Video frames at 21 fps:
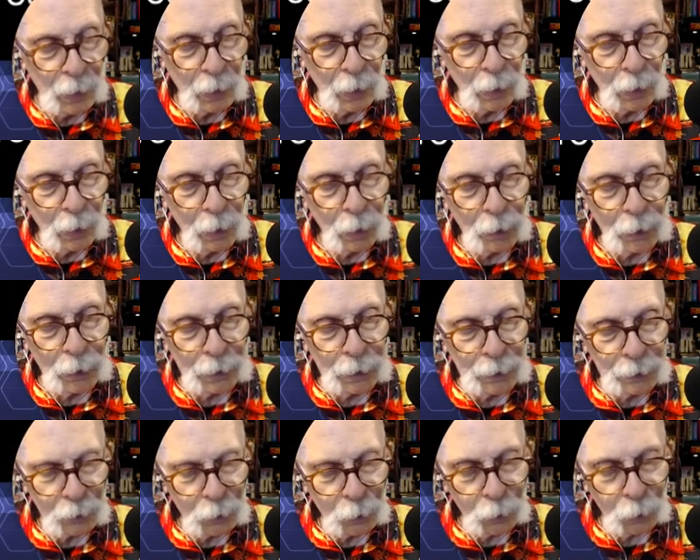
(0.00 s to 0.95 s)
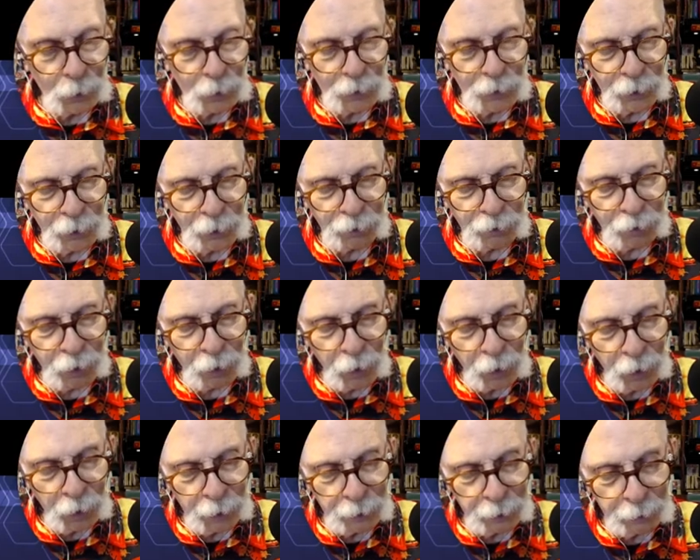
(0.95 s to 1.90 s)
All right. According to this
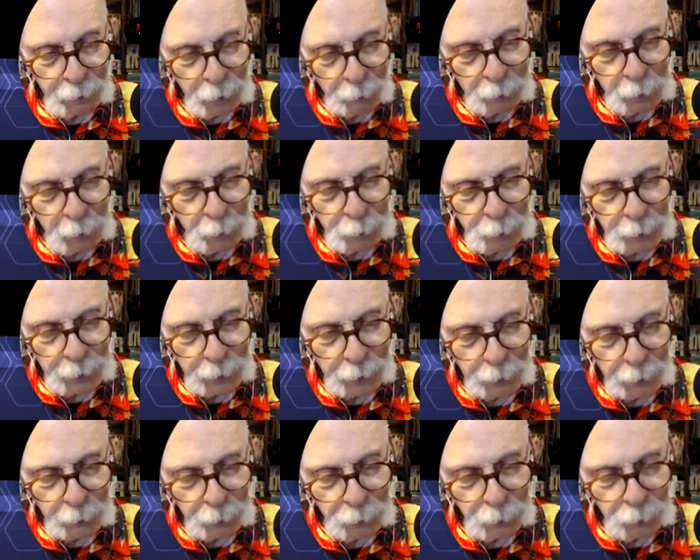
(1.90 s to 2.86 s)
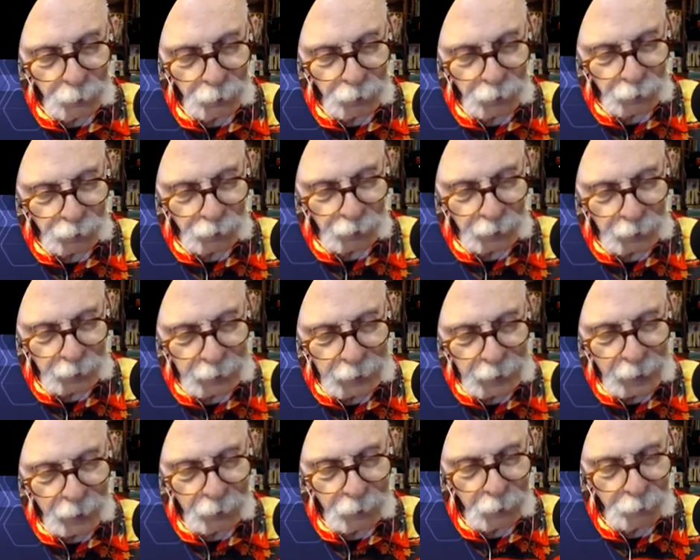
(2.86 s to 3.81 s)
card, how many pounds does a
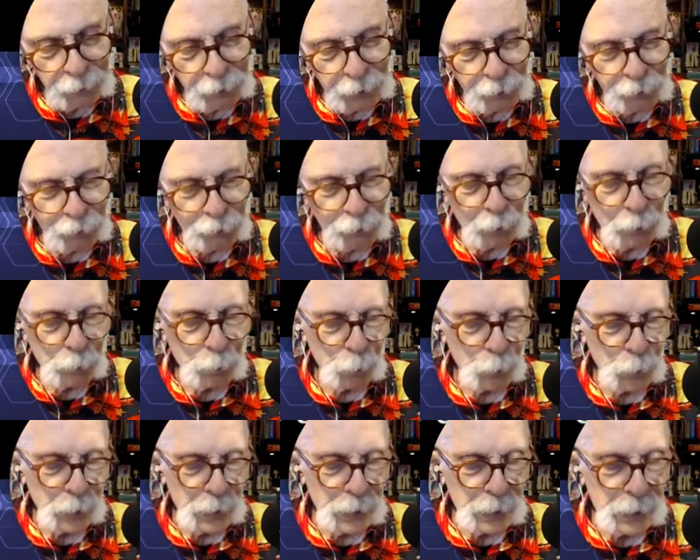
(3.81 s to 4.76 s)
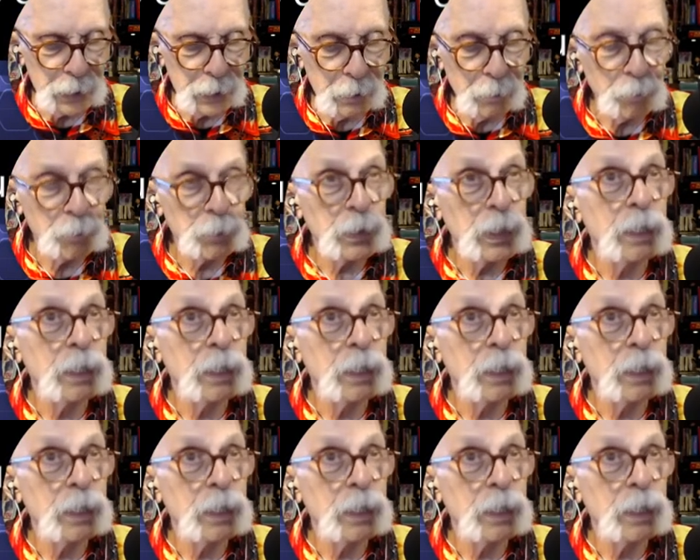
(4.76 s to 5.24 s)
gallon of ice cream weigh?